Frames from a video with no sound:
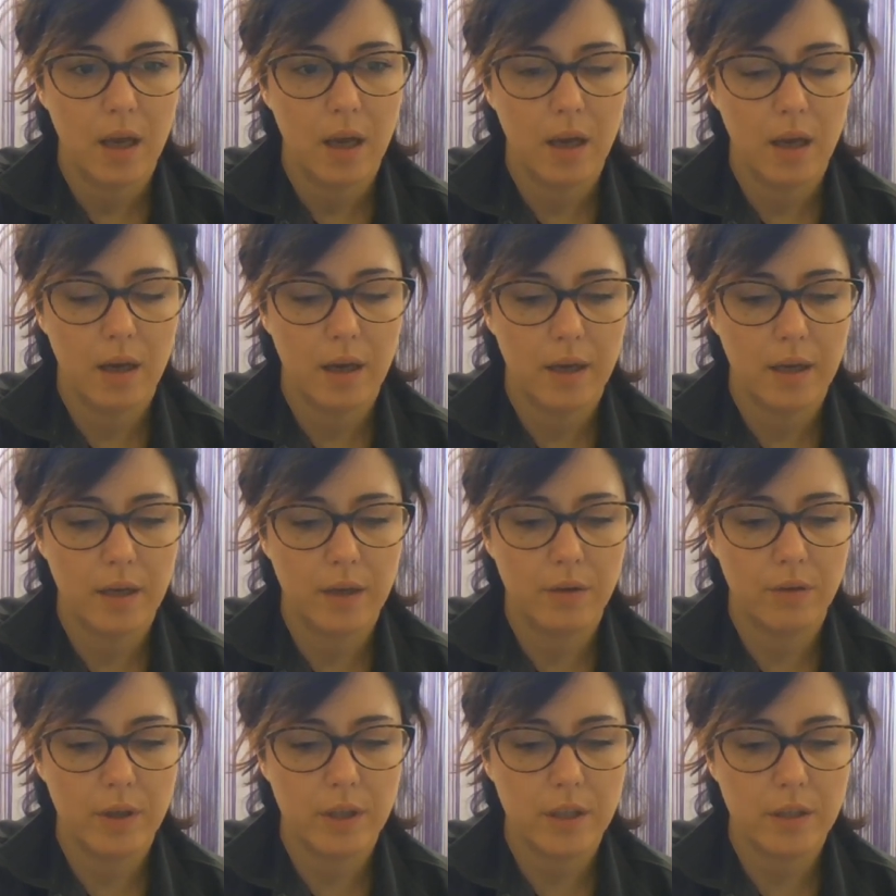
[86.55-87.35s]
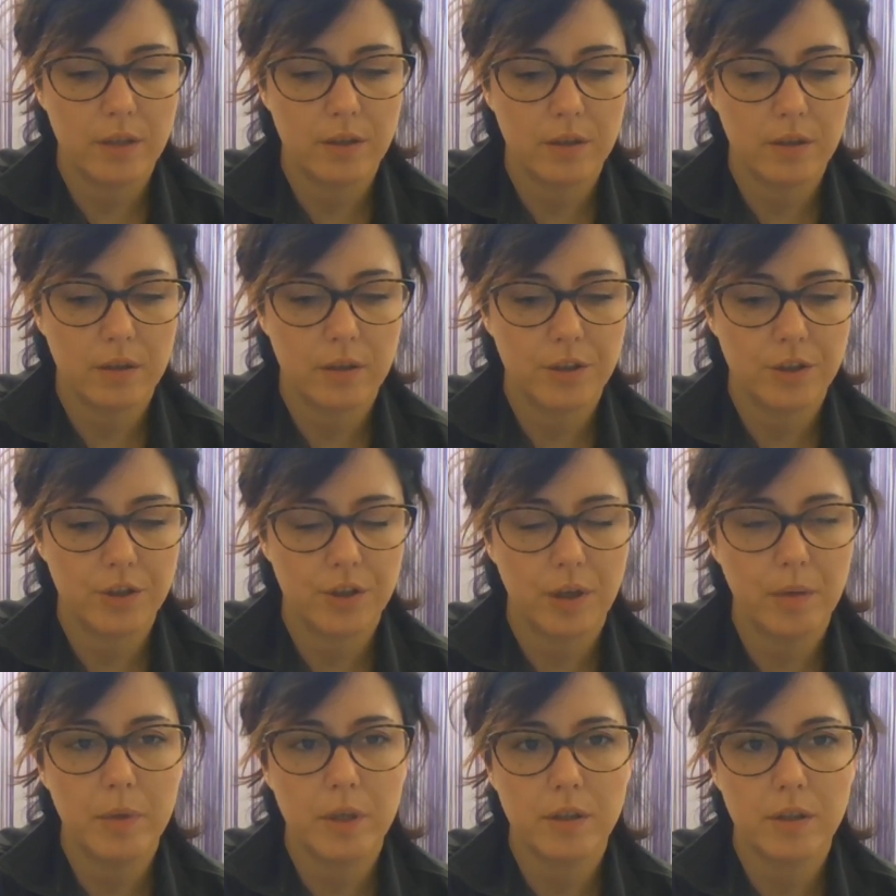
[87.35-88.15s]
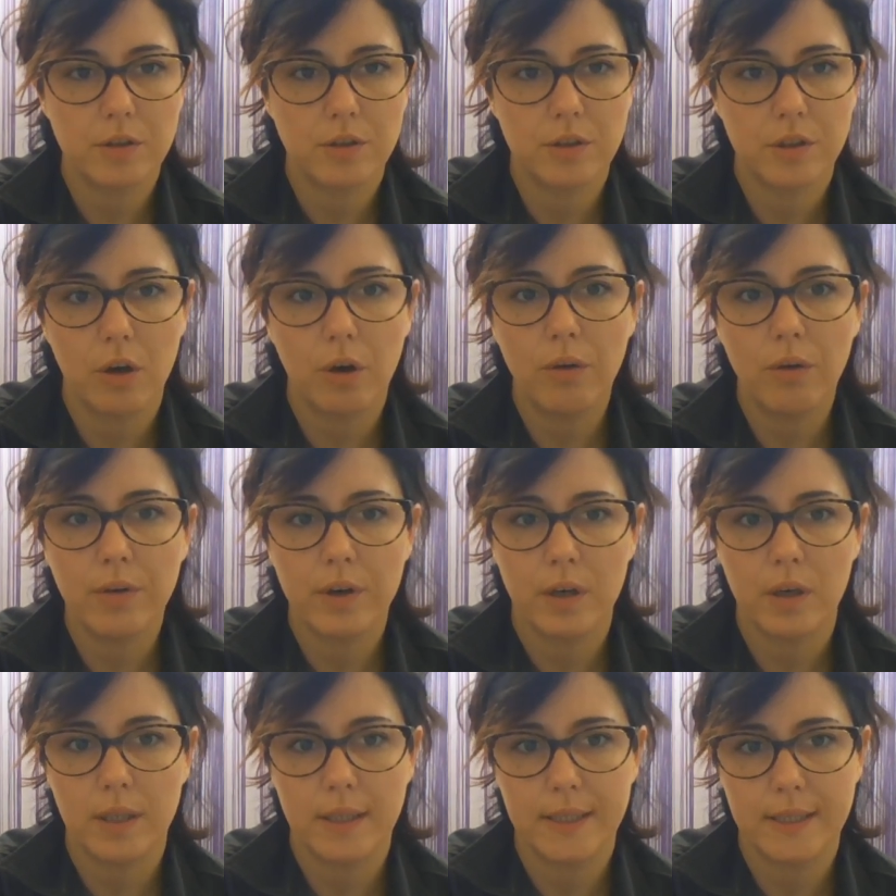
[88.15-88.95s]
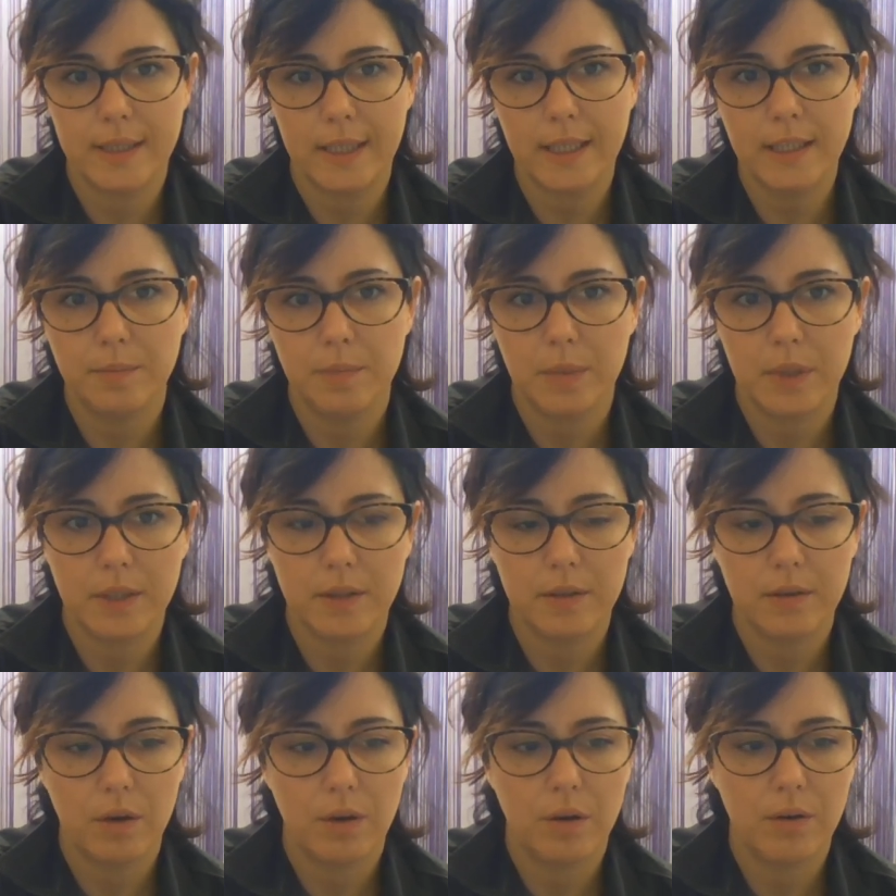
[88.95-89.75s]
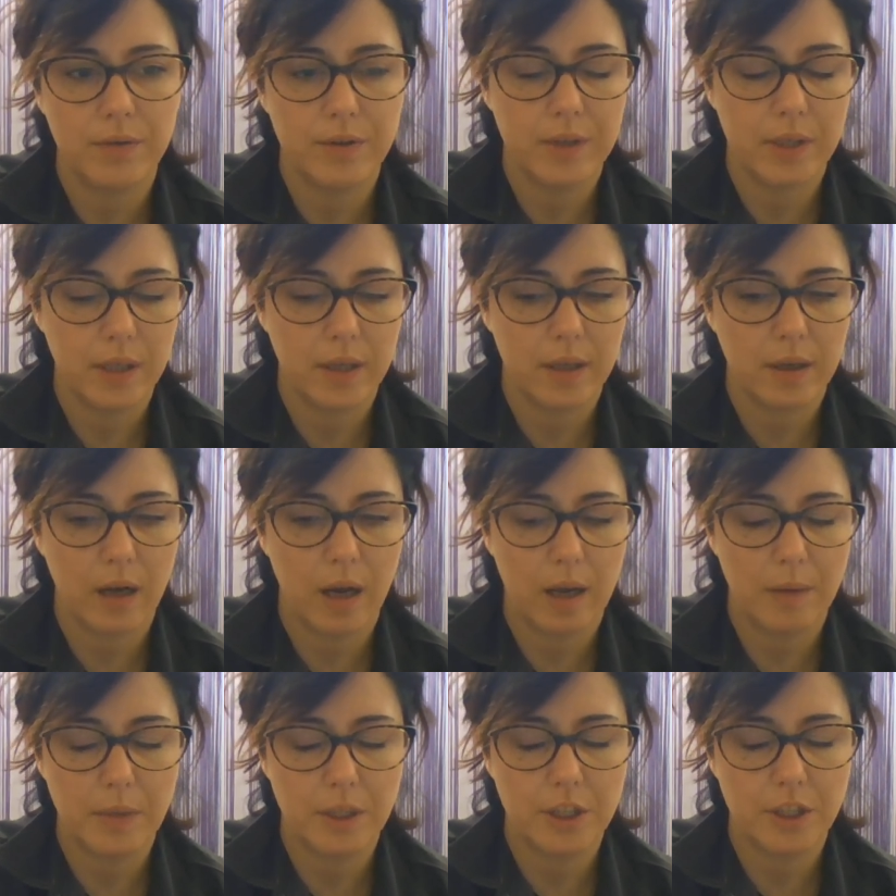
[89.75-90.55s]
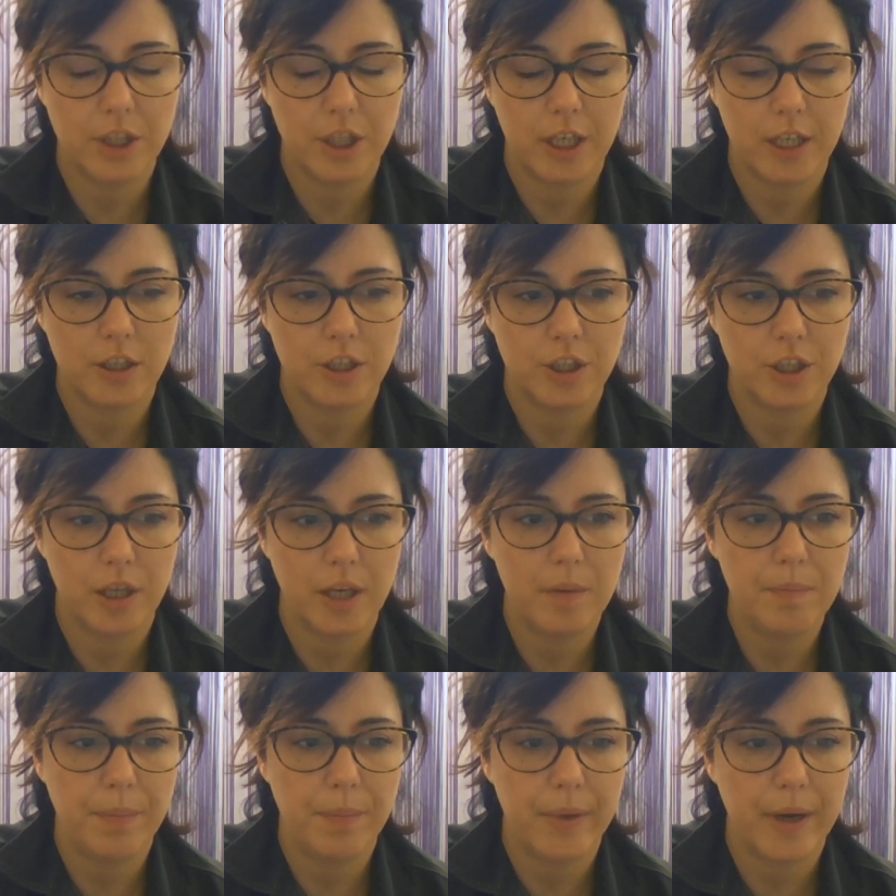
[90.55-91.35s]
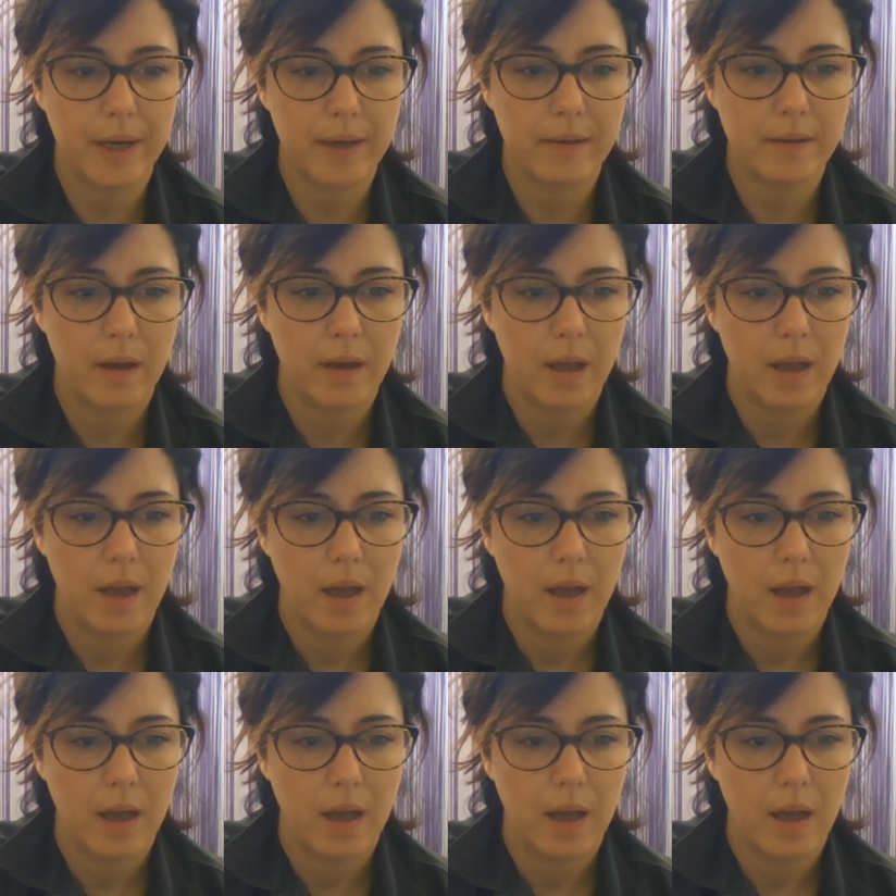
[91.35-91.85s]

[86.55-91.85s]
in order to contribute to the overall assessment of the climate change impact.